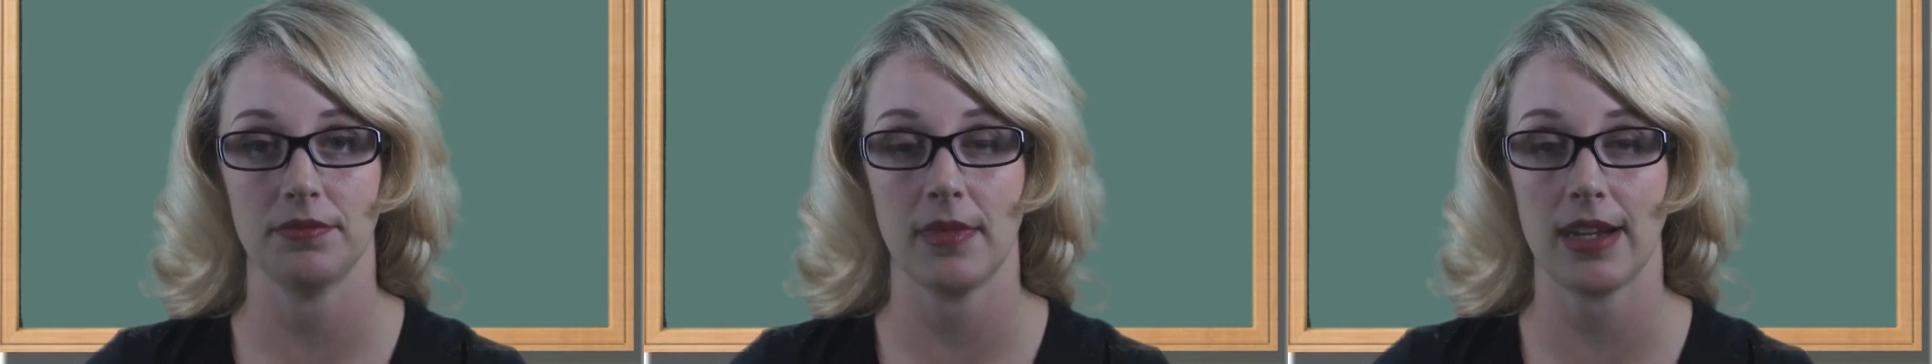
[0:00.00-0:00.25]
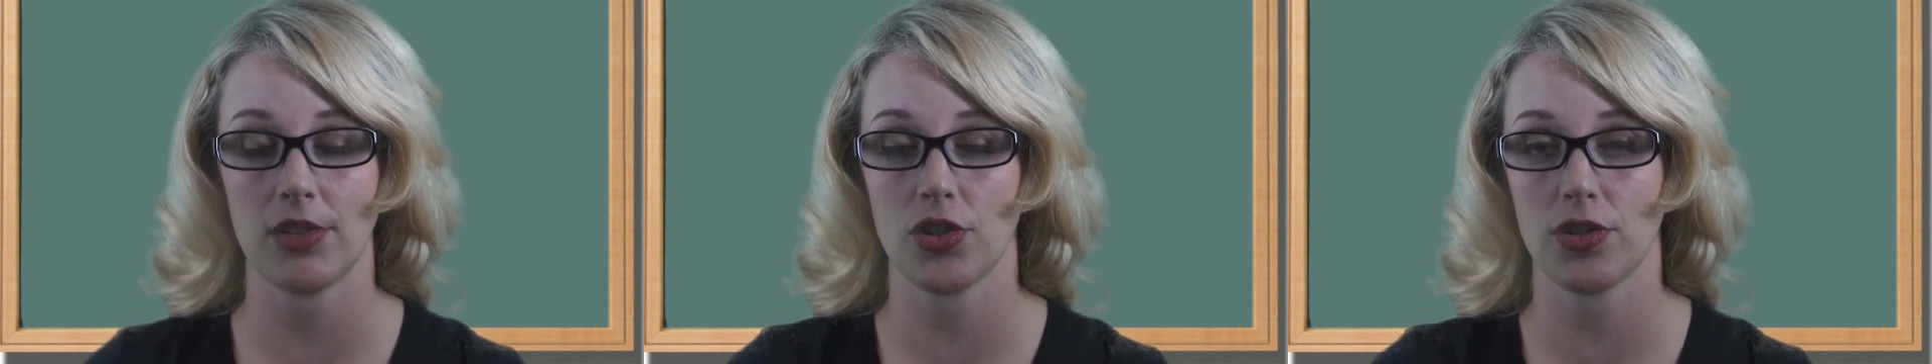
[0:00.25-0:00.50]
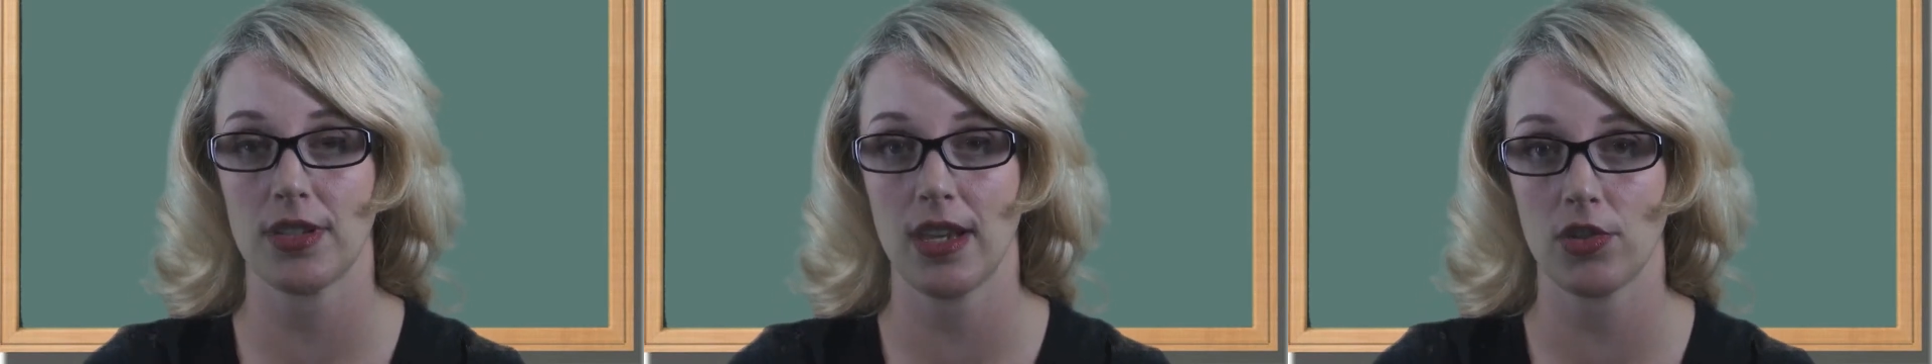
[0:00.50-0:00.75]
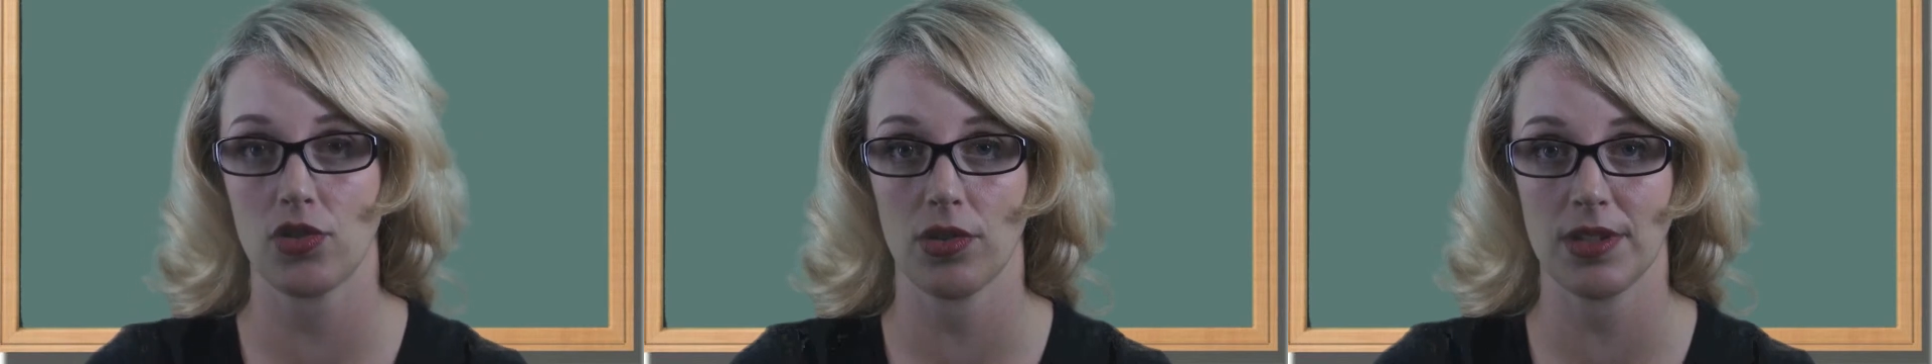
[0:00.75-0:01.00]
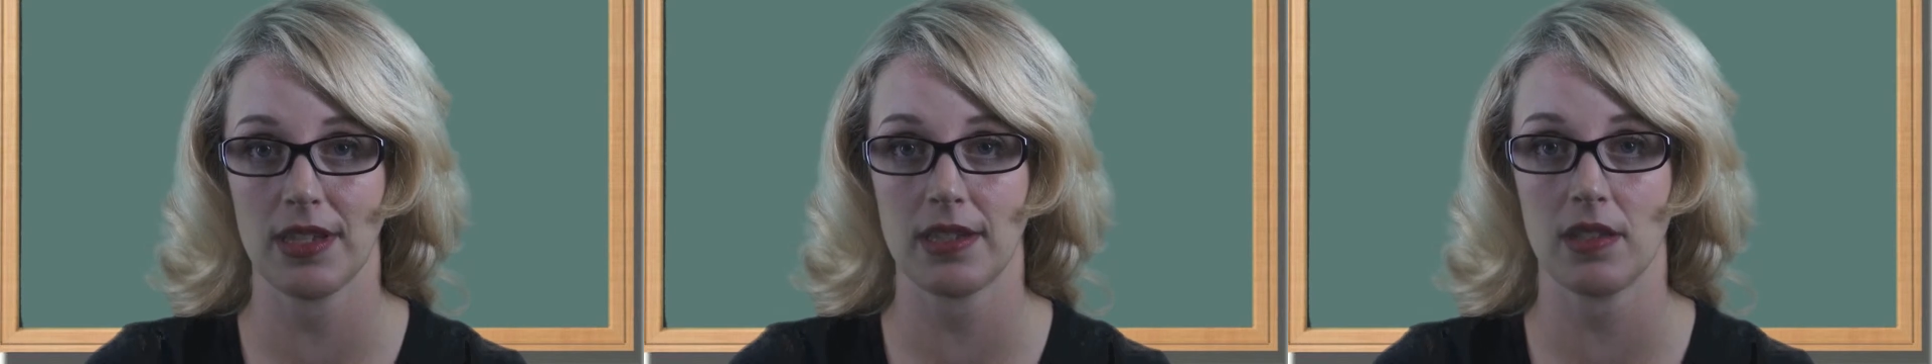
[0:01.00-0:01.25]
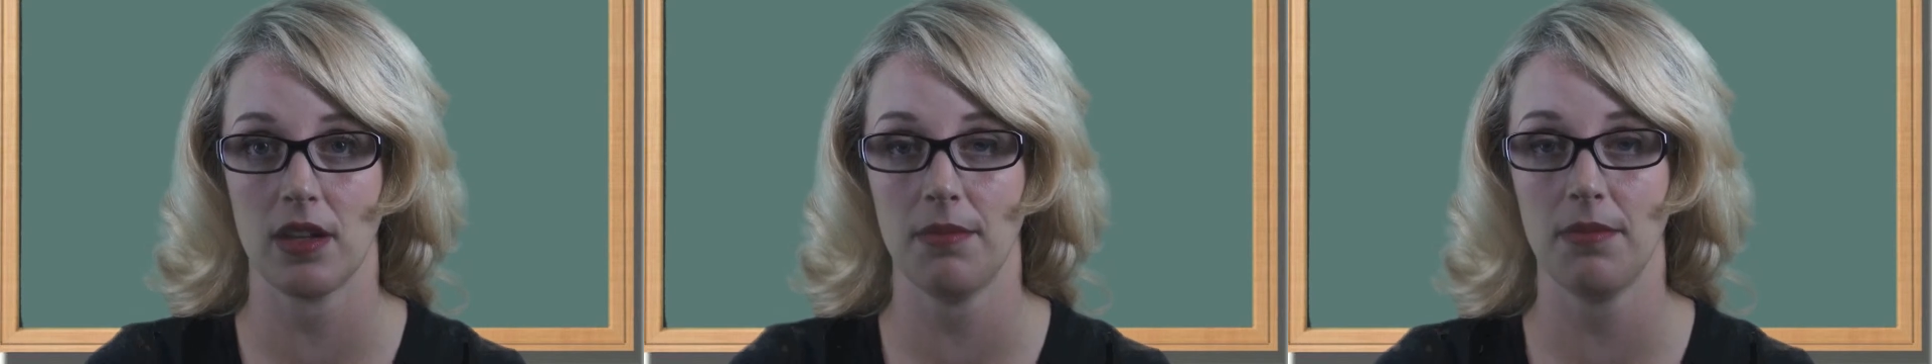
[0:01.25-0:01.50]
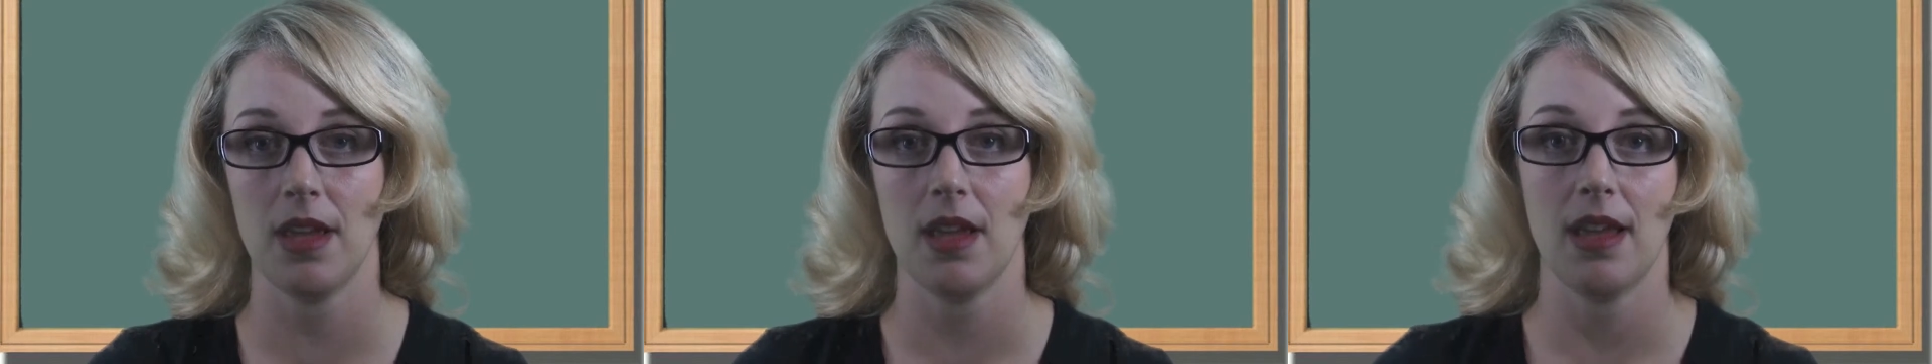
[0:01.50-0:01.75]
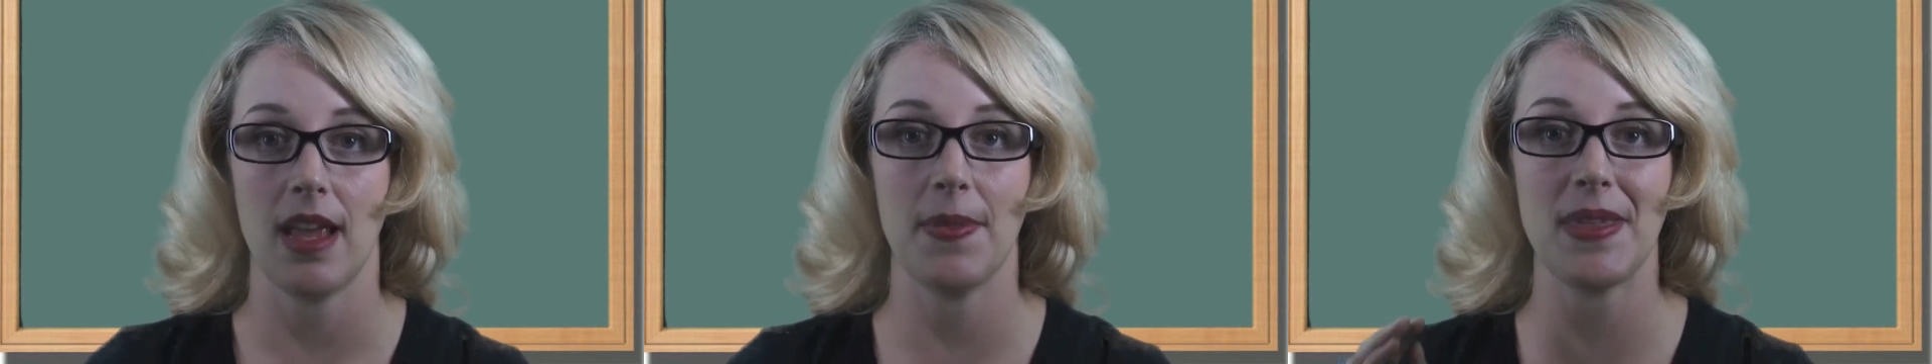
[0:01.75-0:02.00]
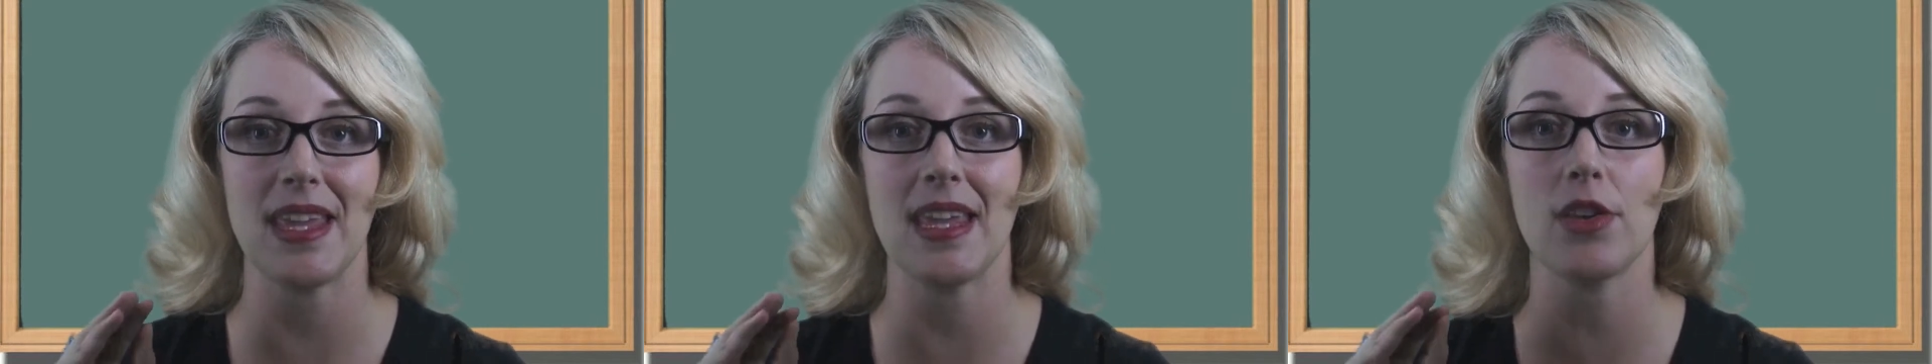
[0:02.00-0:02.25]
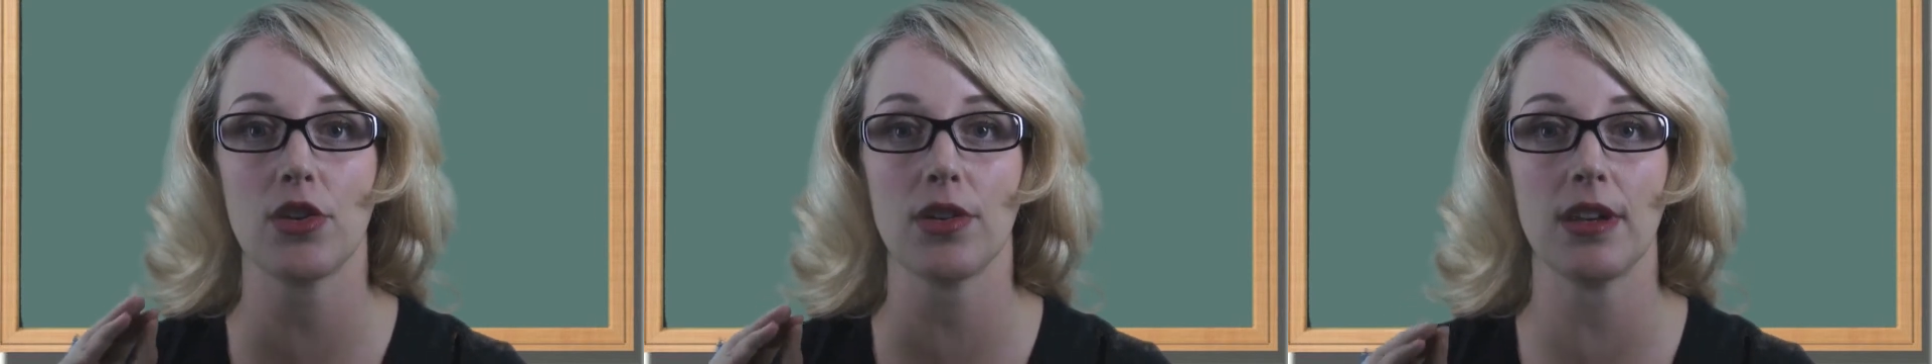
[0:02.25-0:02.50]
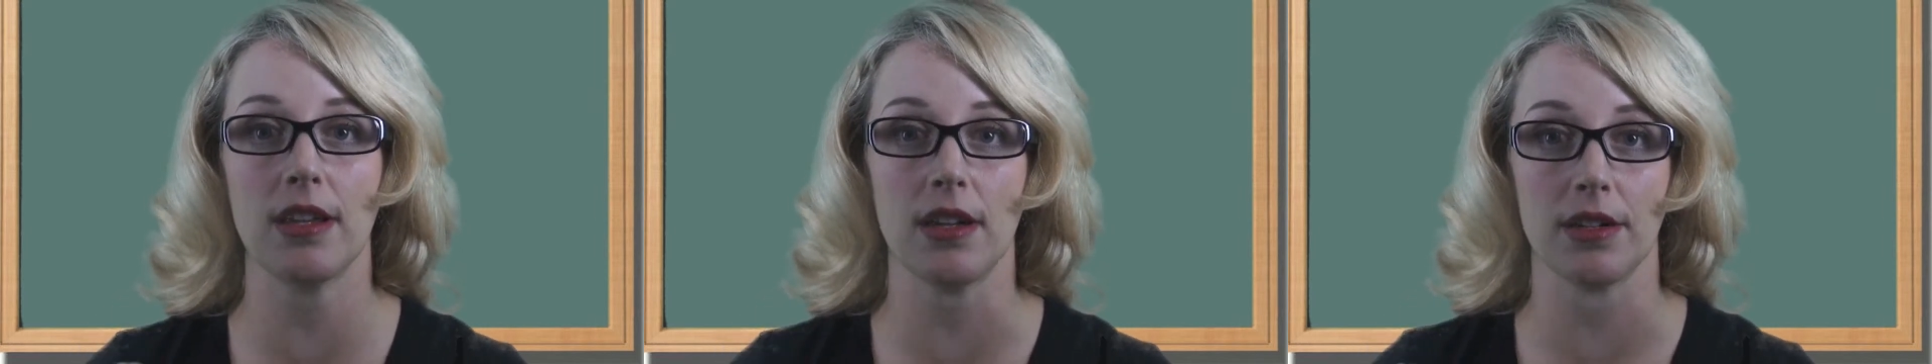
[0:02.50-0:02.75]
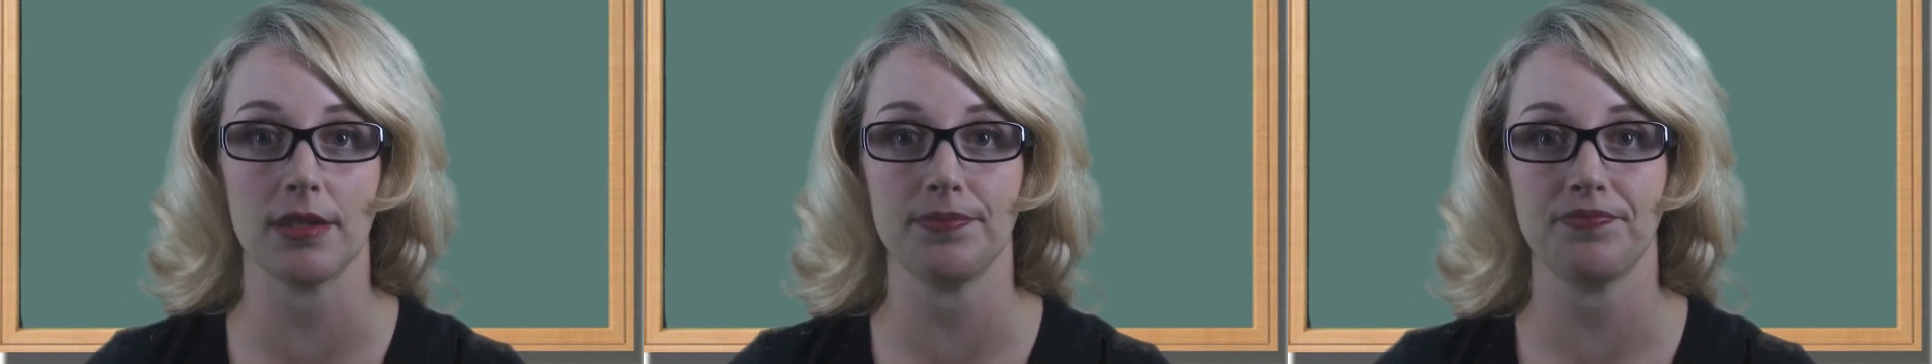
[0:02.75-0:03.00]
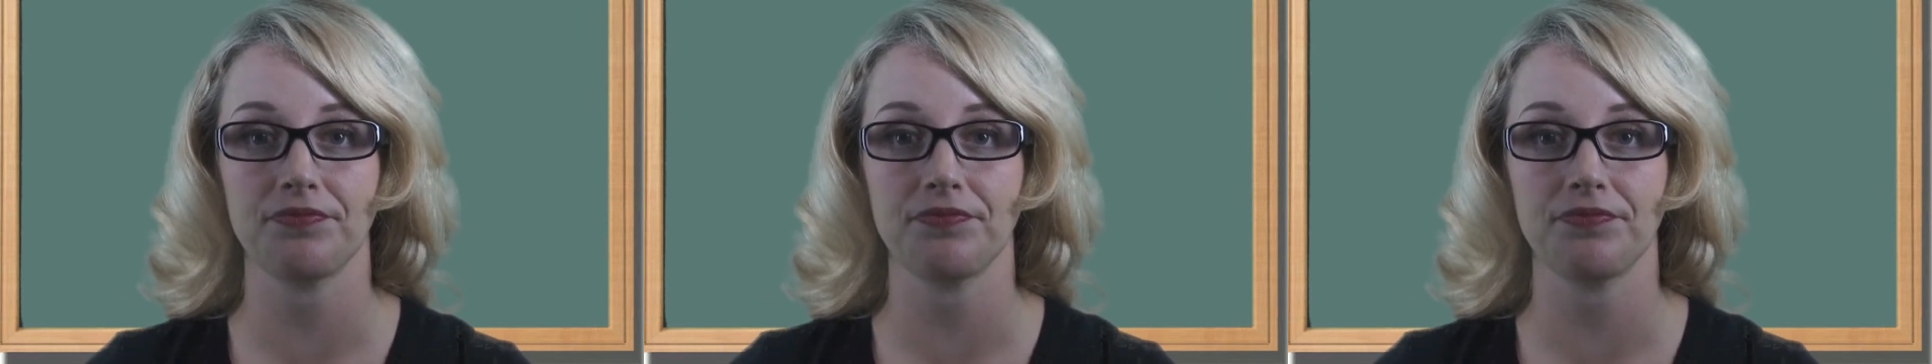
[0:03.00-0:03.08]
that's your central system, and the inner ear.